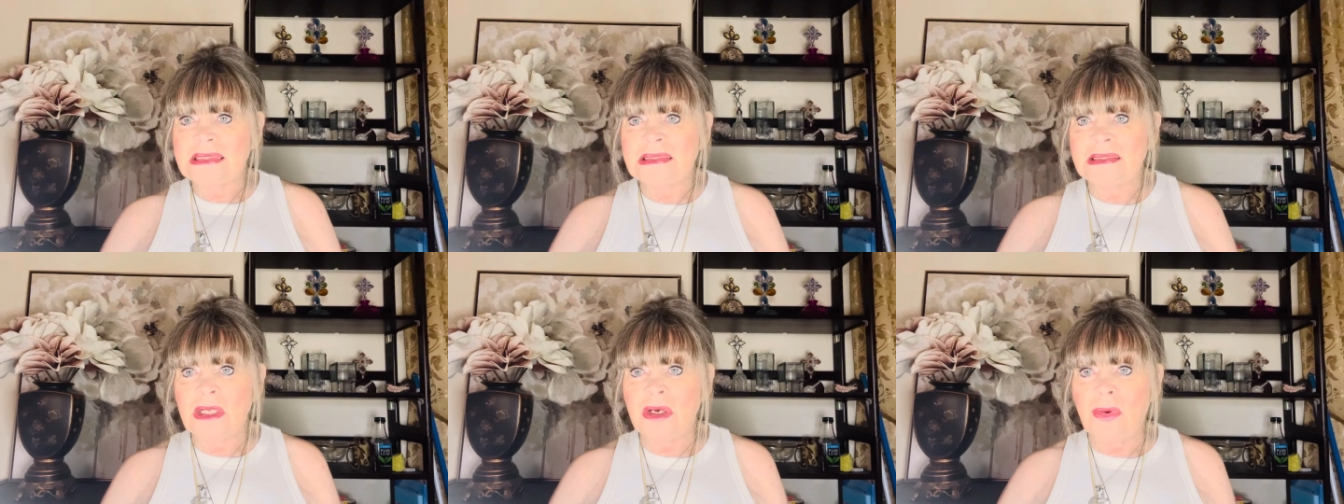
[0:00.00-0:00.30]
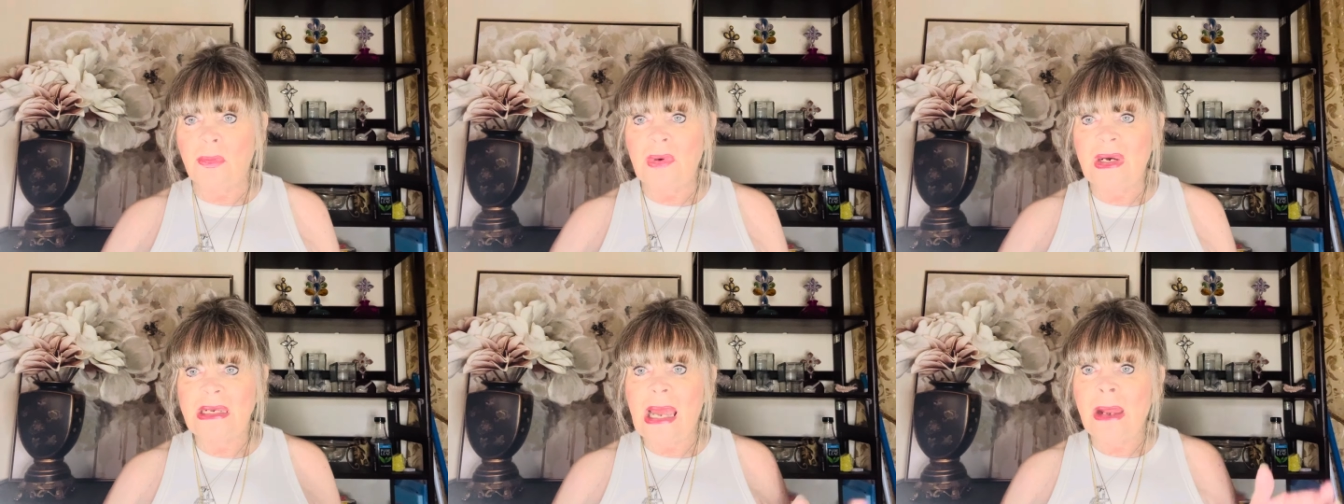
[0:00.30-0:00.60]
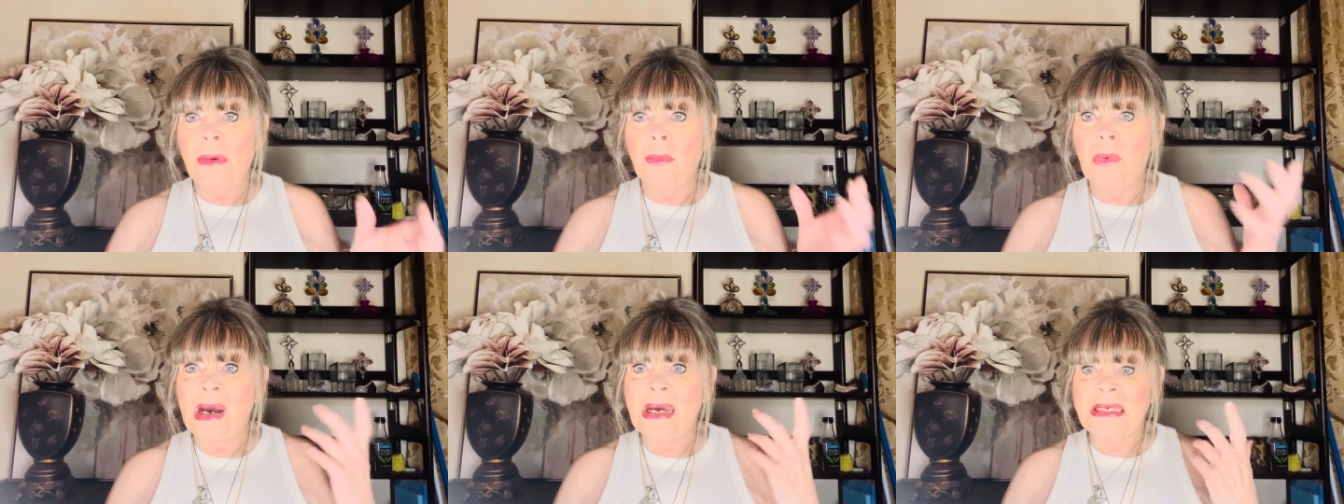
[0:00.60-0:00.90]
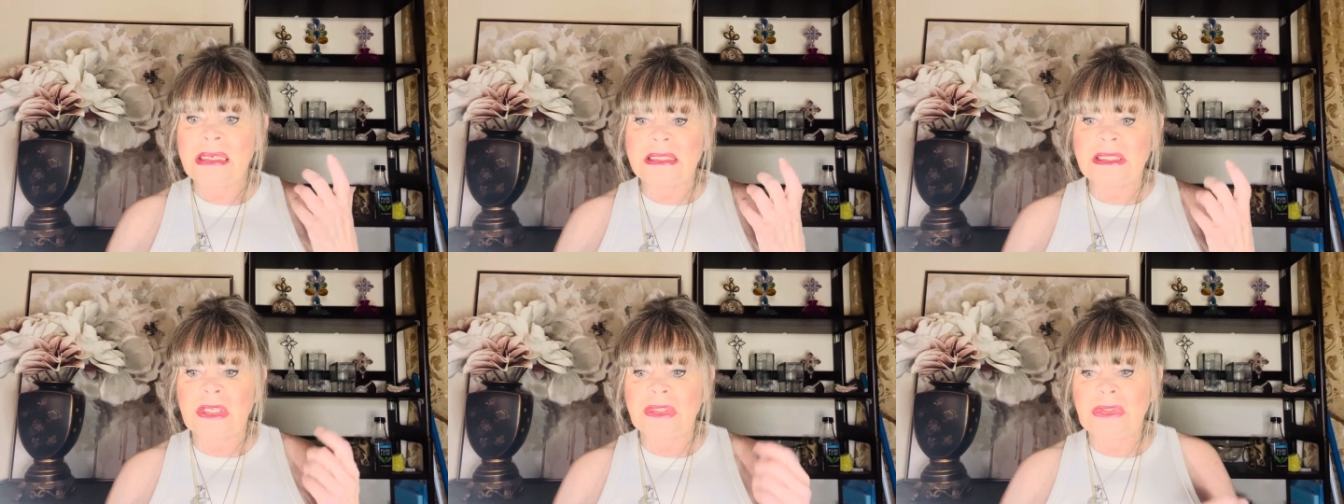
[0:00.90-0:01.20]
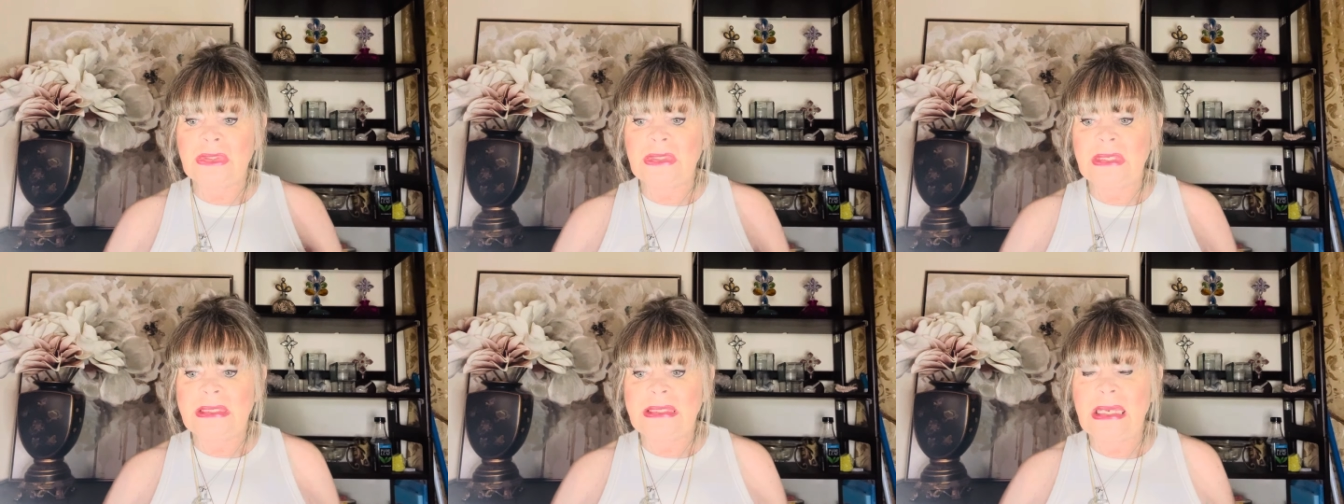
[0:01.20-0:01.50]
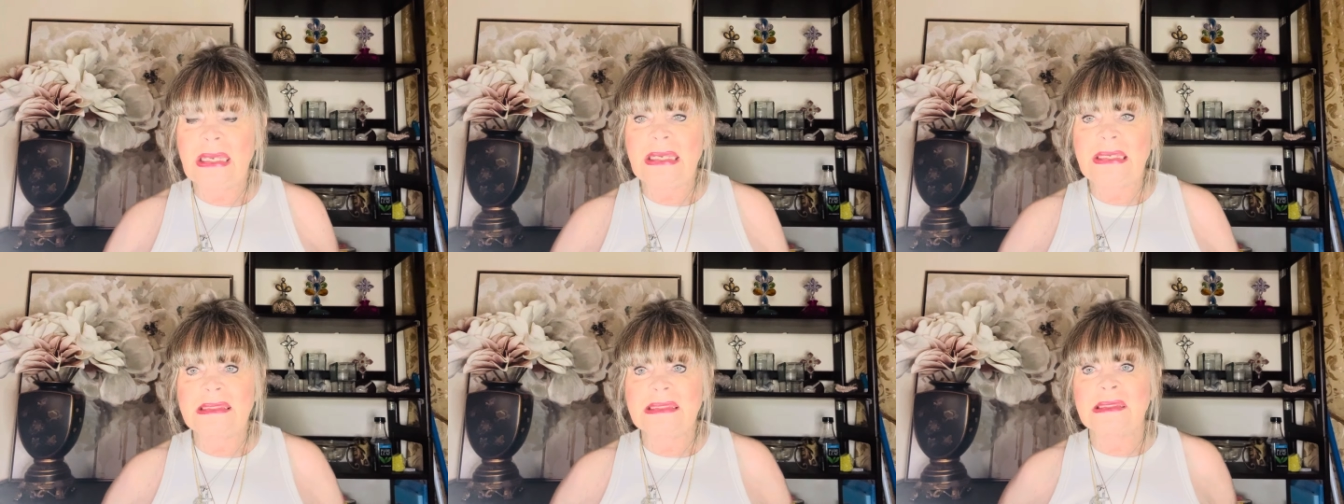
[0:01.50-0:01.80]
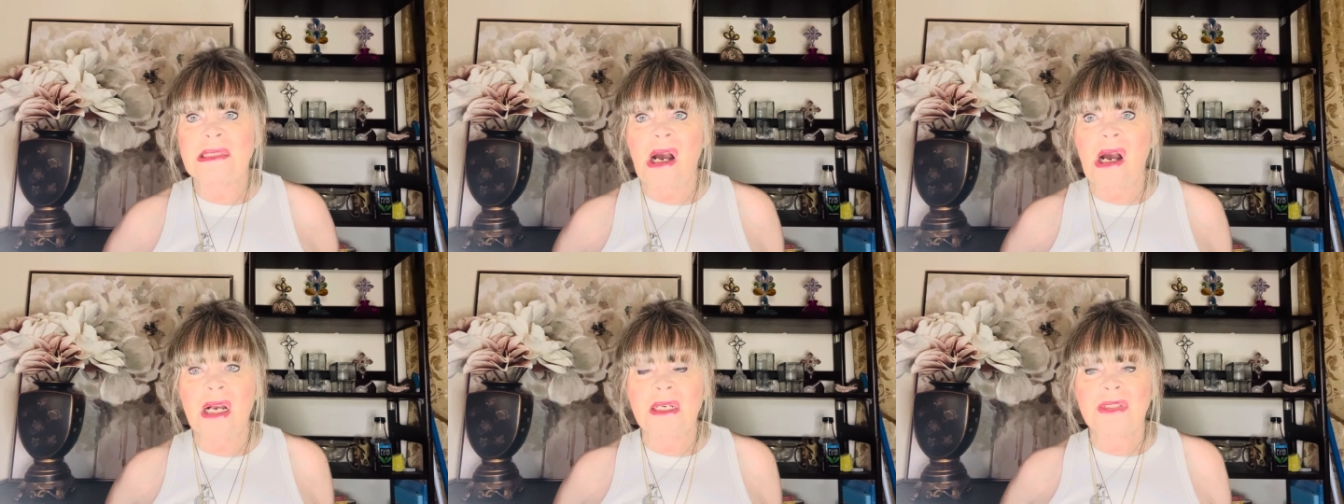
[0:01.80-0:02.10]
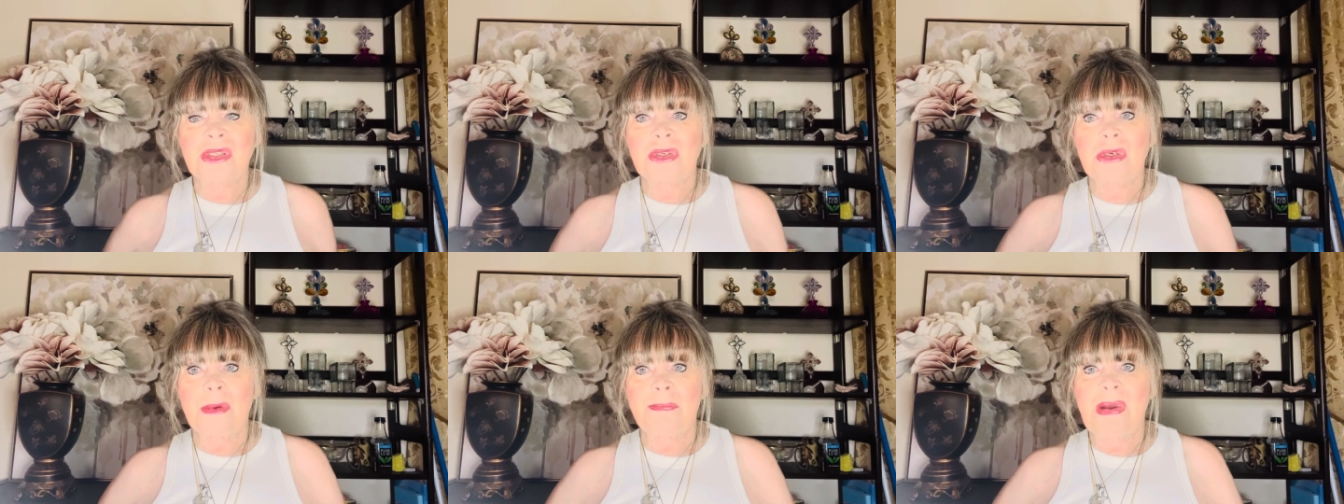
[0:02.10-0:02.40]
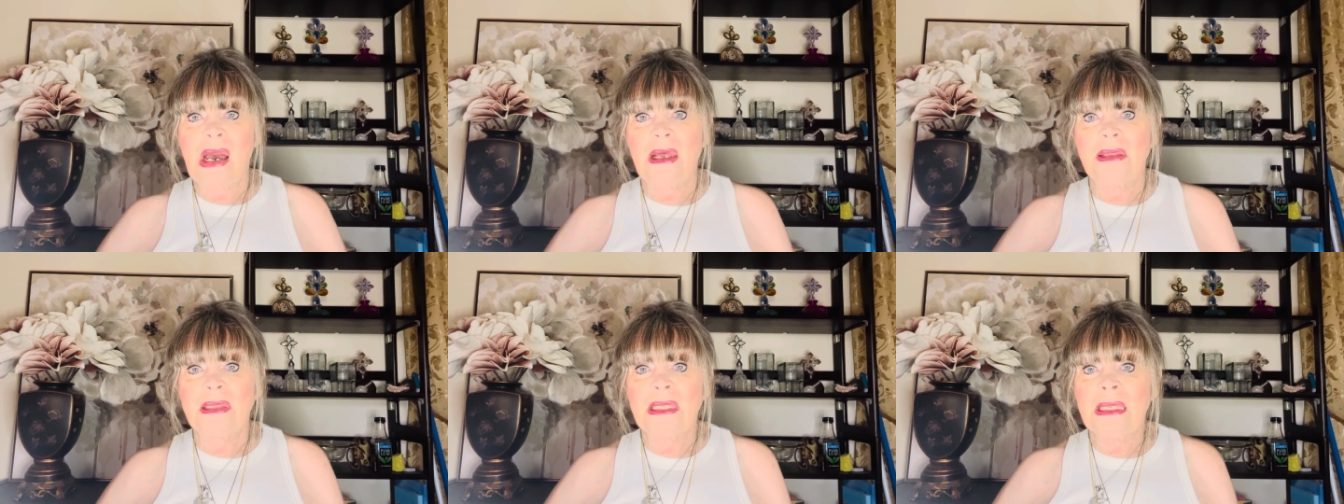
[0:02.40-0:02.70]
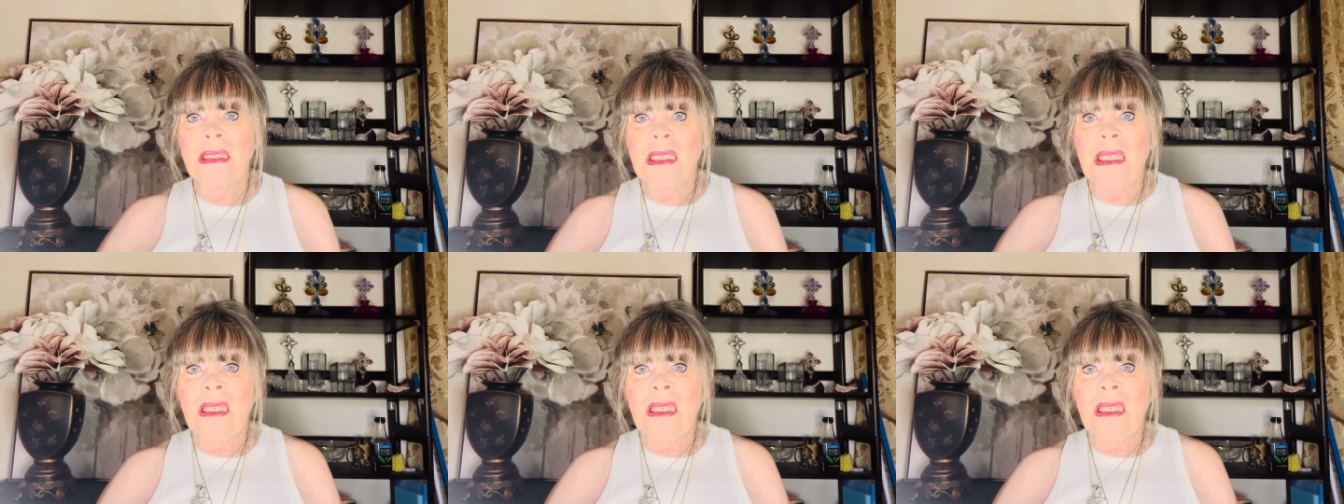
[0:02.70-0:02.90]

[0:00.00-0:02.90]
So what I wanted to do today is talk to you about